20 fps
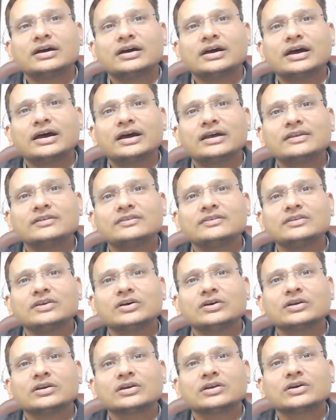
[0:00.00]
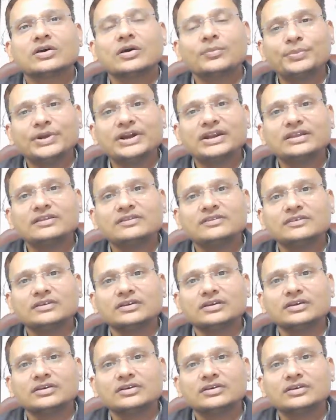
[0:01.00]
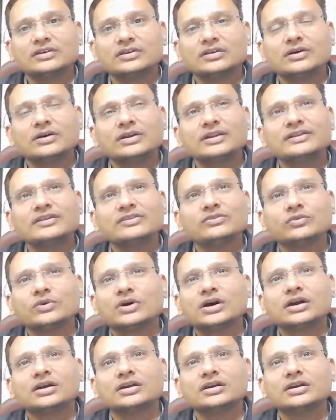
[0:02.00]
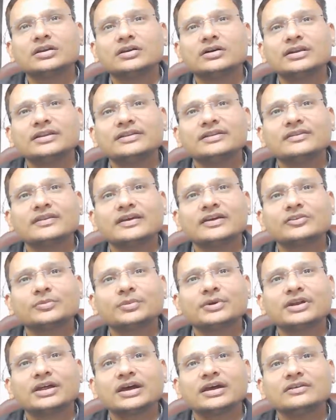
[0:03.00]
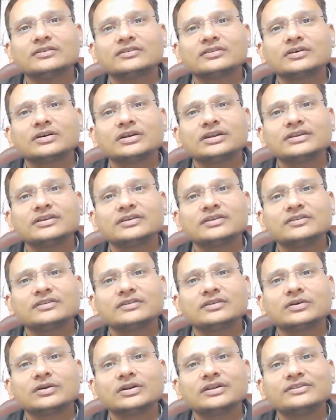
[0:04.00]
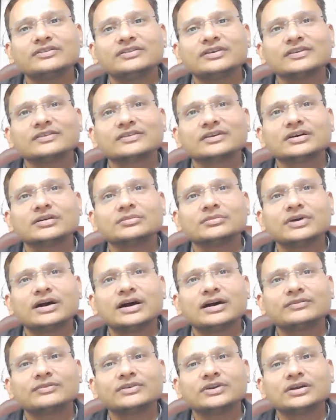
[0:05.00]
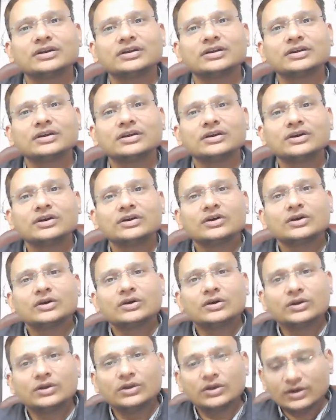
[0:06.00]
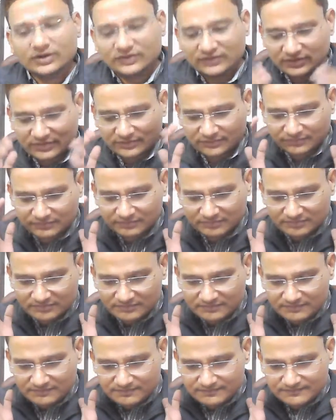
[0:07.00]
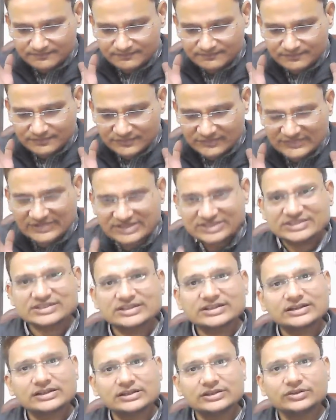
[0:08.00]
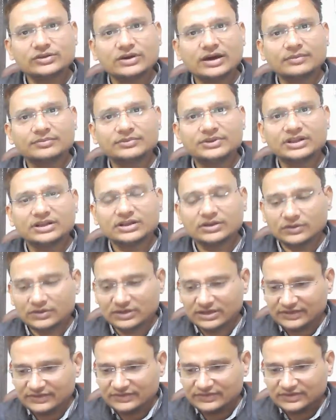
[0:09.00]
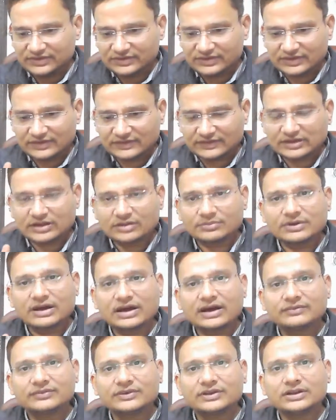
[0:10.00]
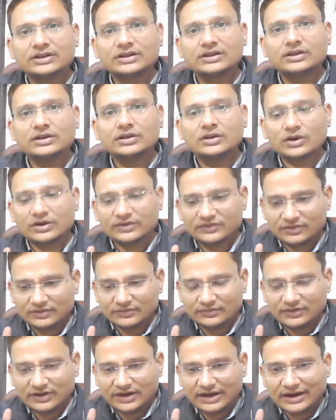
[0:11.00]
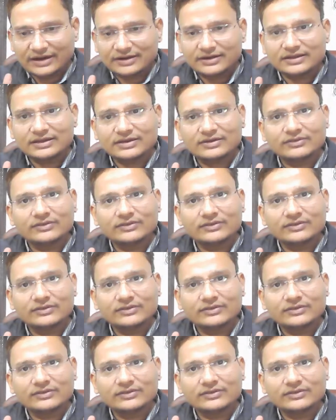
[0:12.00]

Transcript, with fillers: has your competency. Knowledge is what? Knowledge is expertise. Knowledge is knowledge just come after lots of struggle you have done knowledge just come after lots of hard